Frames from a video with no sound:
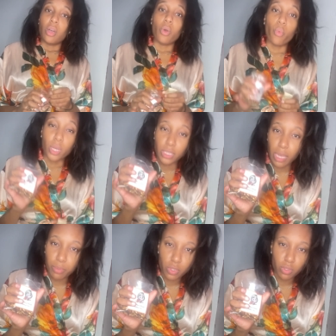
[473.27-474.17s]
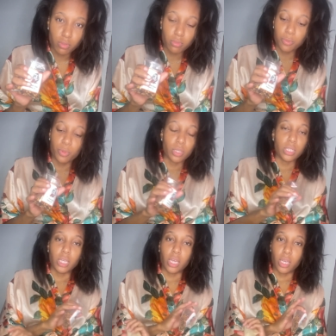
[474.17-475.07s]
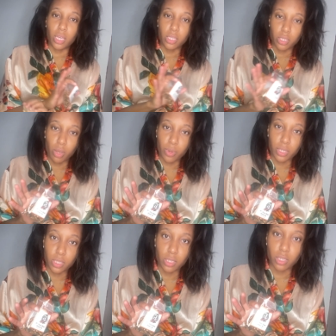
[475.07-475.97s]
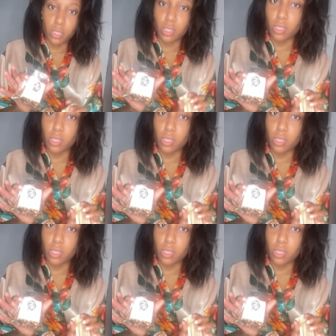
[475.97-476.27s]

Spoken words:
1 tablespoon of tea is going to just,